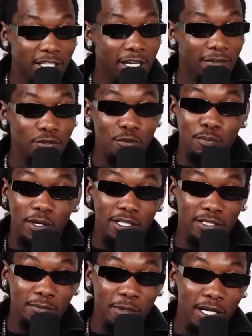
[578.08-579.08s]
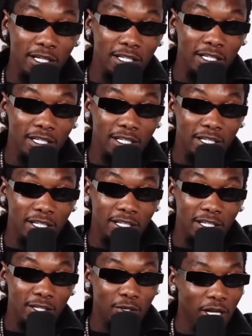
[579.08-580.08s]
you punch somebody,
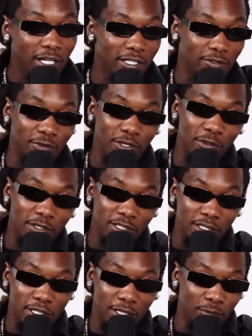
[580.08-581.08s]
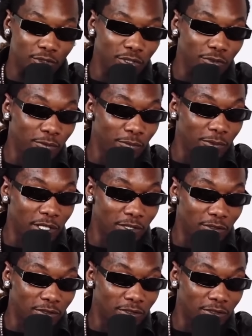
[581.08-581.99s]
go like this real quick to the camera. Show them the knuckles.